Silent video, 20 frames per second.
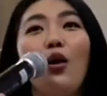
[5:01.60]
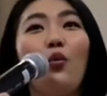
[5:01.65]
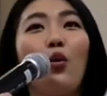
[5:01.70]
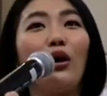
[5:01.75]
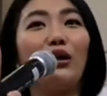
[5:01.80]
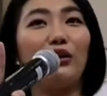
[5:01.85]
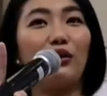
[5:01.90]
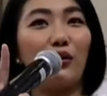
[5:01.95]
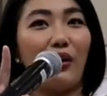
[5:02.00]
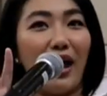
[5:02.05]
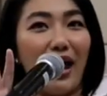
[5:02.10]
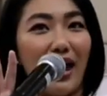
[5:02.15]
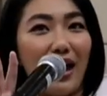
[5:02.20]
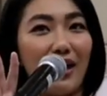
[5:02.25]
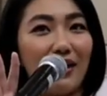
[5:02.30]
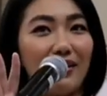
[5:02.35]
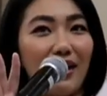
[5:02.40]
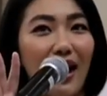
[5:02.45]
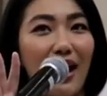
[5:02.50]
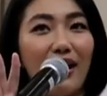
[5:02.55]
I want to
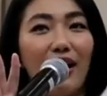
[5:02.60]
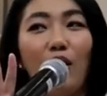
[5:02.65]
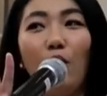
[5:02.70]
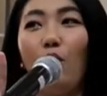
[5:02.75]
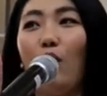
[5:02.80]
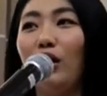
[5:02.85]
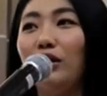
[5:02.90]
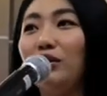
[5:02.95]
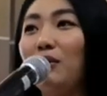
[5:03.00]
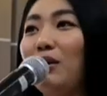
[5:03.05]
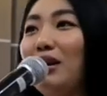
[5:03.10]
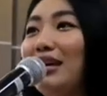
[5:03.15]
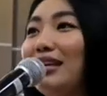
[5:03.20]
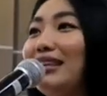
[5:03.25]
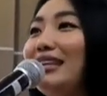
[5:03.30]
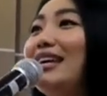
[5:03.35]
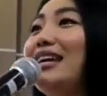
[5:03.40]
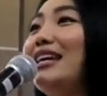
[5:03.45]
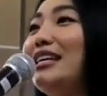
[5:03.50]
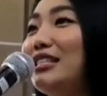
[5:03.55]
aid and I want to make
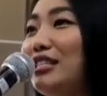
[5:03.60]
it